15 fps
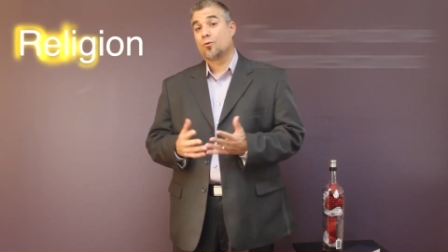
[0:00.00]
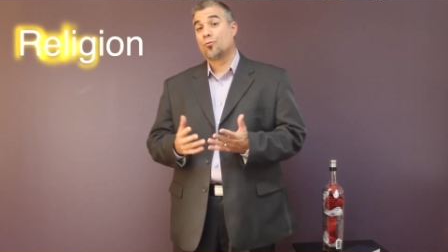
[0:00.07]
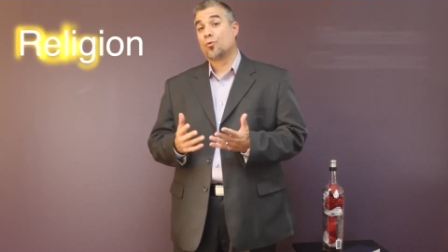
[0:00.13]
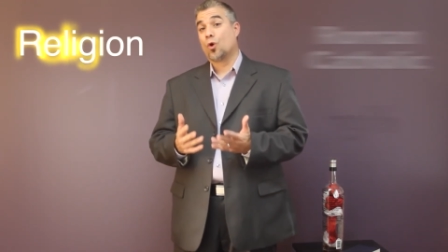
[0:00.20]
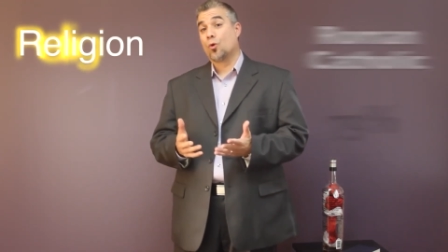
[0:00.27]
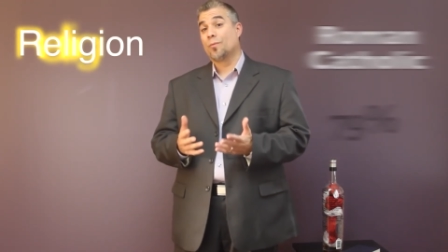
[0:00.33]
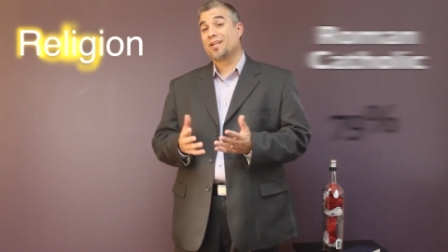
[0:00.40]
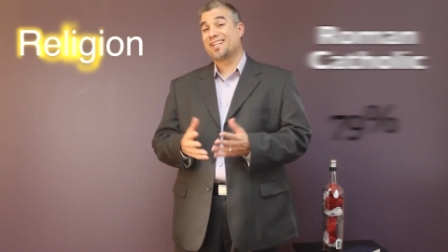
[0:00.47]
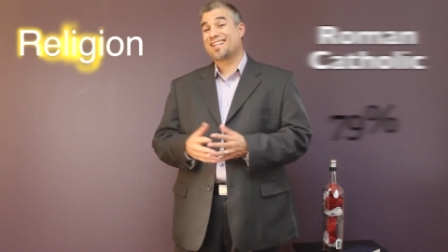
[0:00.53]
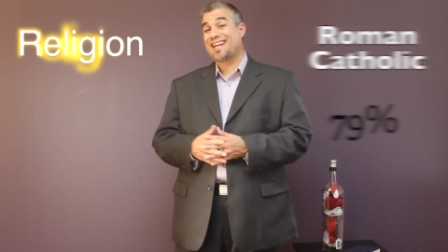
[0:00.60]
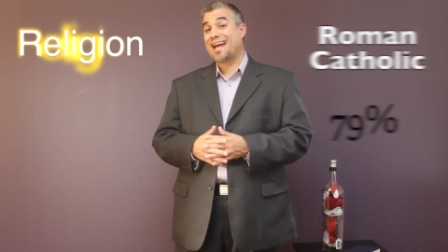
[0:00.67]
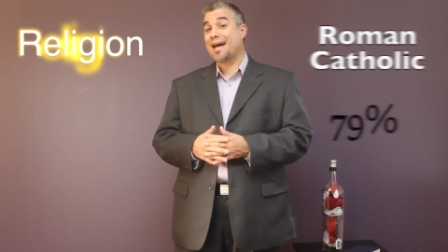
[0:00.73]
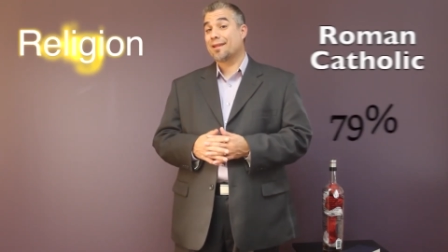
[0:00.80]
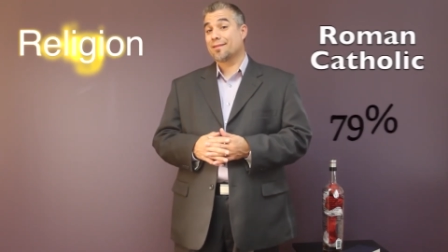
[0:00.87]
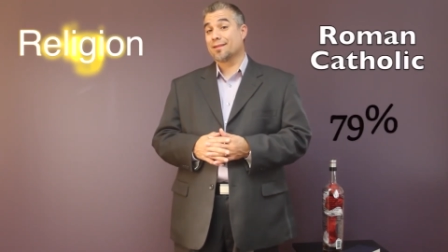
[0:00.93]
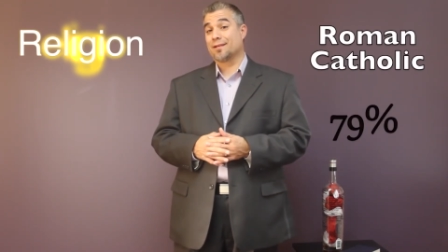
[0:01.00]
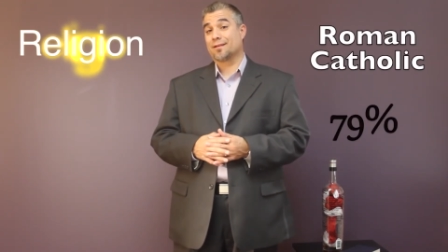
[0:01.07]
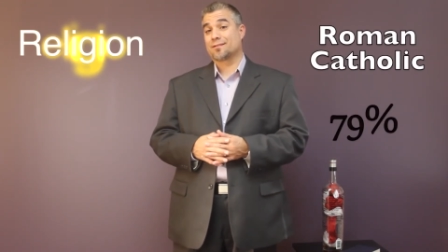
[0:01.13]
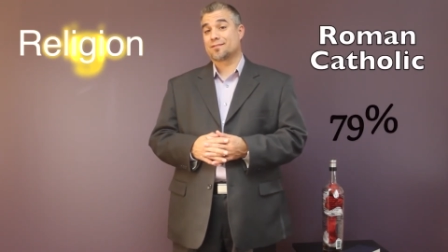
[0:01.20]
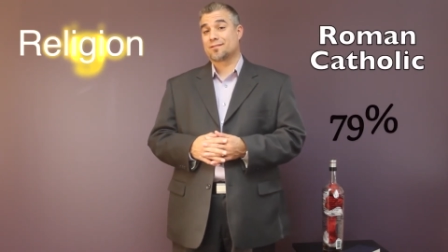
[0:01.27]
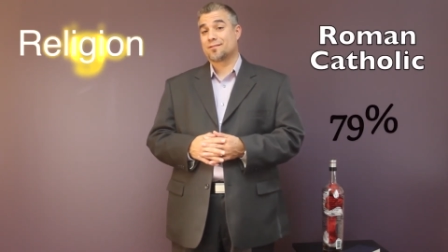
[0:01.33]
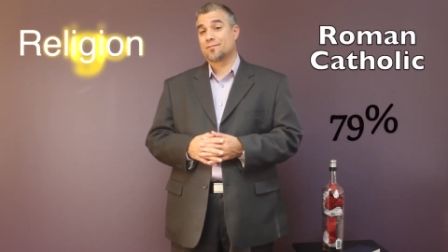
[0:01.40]
Roman
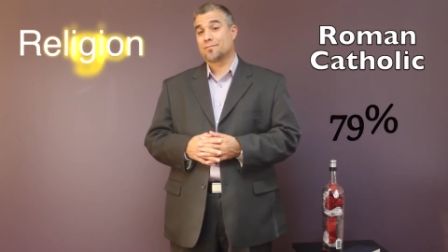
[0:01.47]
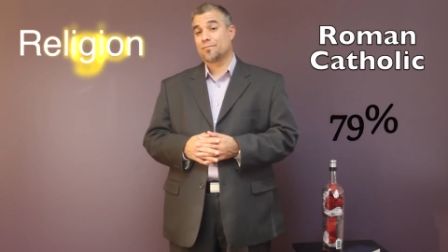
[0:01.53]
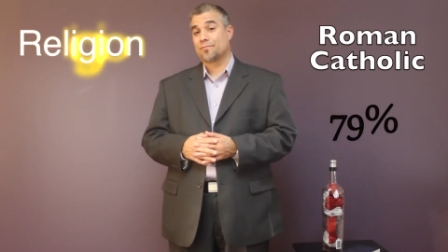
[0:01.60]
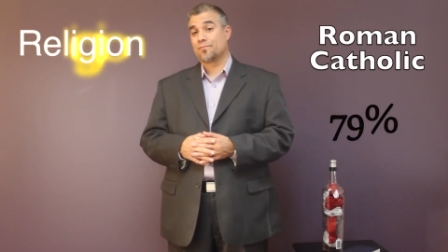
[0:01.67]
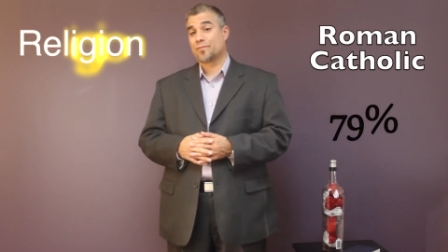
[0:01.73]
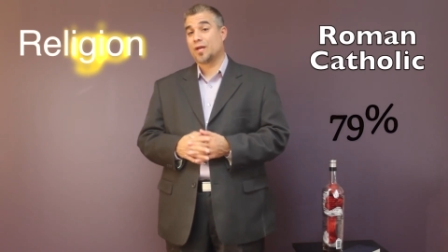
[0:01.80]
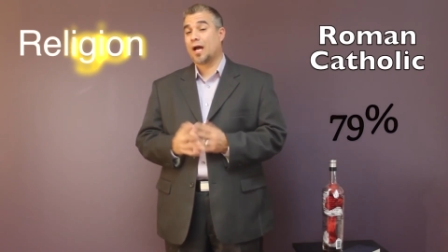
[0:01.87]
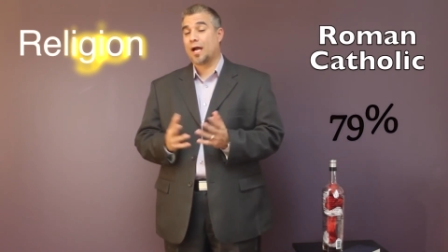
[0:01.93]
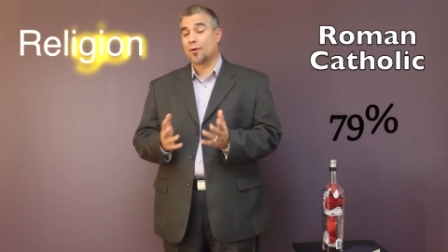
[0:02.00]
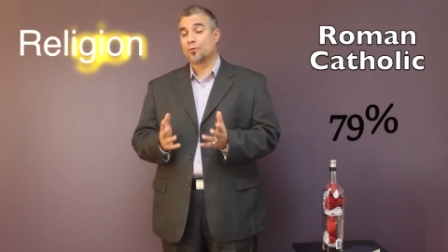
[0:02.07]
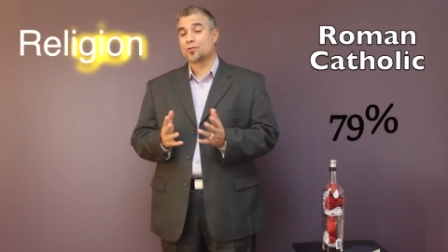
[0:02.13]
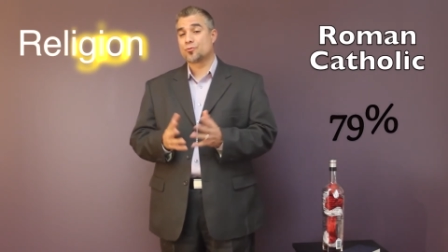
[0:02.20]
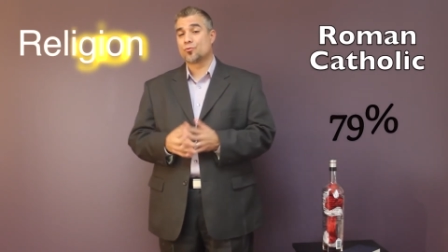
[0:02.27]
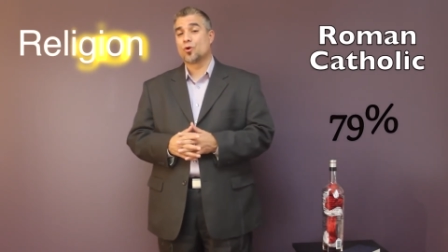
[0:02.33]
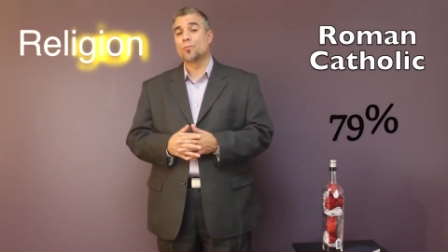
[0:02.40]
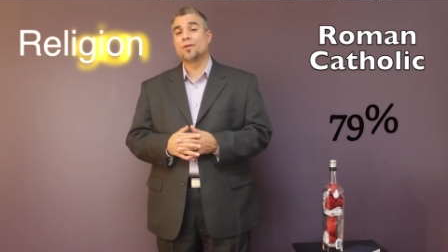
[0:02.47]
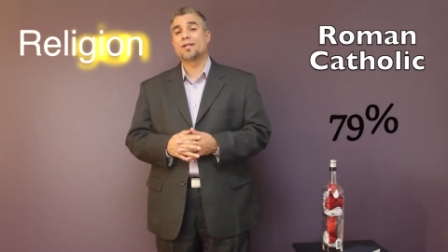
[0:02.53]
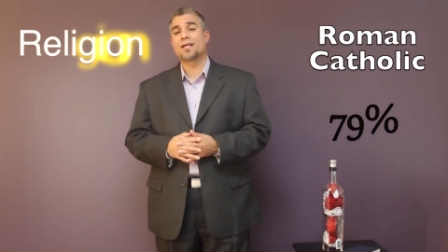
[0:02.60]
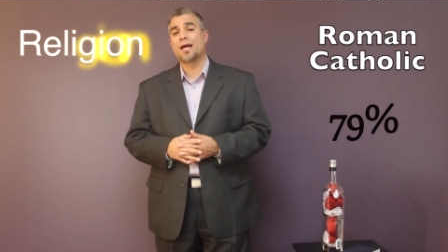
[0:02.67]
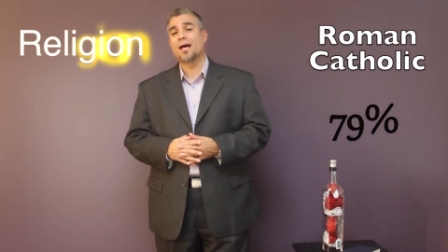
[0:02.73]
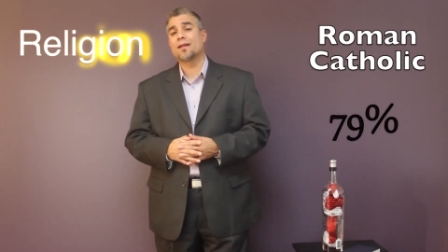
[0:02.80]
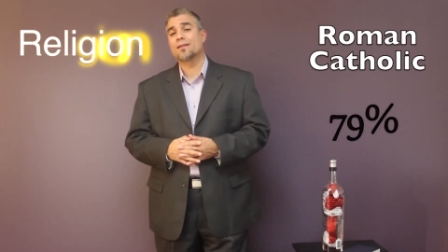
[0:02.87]
Catholics, Irish Roman
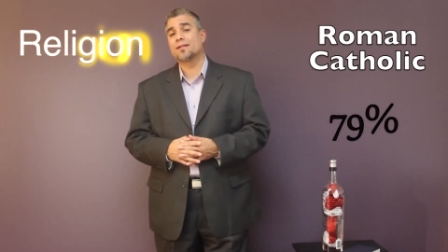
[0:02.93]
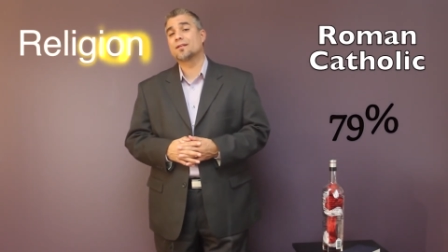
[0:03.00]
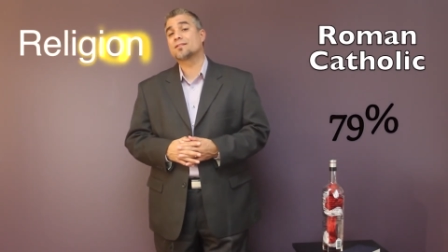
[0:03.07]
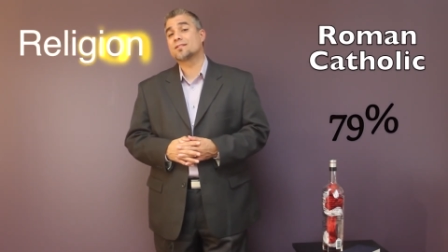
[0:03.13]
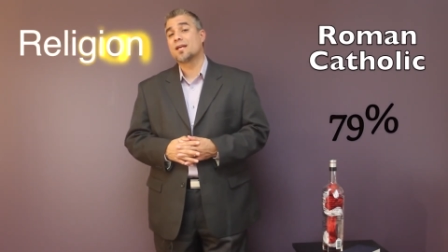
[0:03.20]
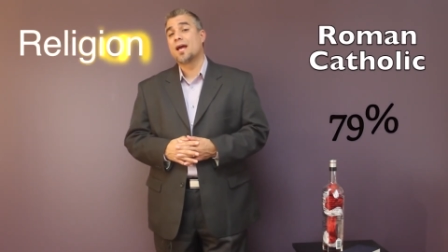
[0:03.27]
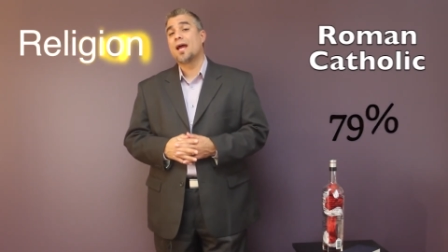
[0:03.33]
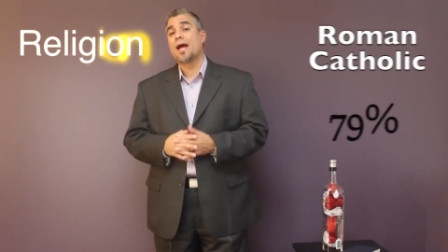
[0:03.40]
Catholics,